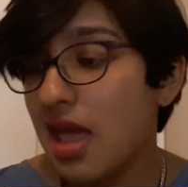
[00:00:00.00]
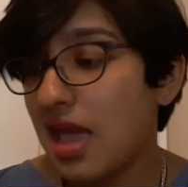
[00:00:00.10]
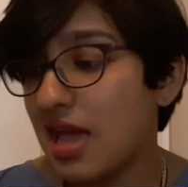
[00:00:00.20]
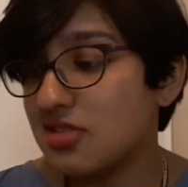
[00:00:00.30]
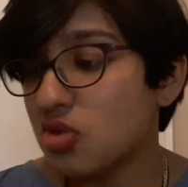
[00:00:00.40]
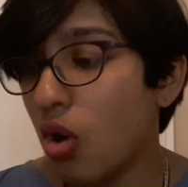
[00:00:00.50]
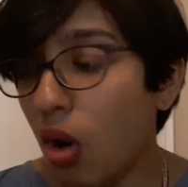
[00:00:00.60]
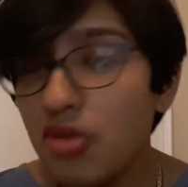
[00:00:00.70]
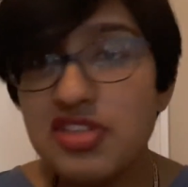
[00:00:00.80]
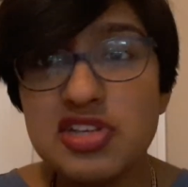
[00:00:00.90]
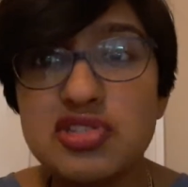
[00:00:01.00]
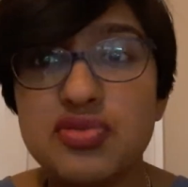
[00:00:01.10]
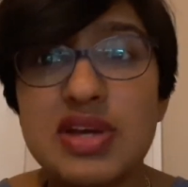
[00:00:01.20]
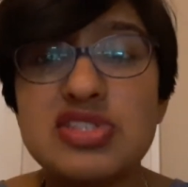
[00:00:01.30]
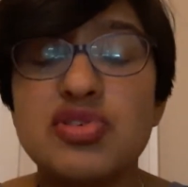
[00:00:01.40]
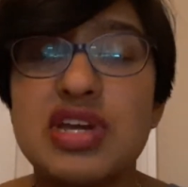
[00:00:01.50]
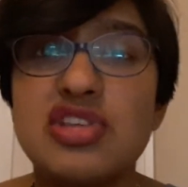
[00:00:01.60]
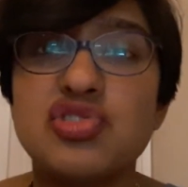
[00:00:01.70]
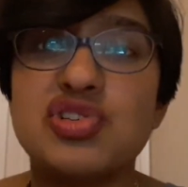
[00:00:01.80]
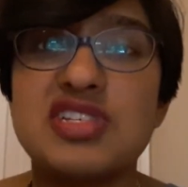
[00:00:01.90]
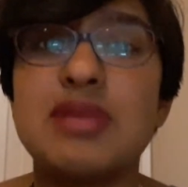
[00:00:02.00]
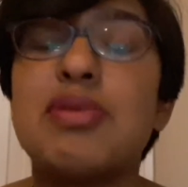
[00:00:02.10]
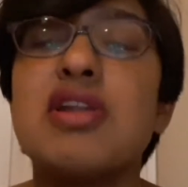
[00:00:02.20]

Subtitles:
And all these threads are interesting,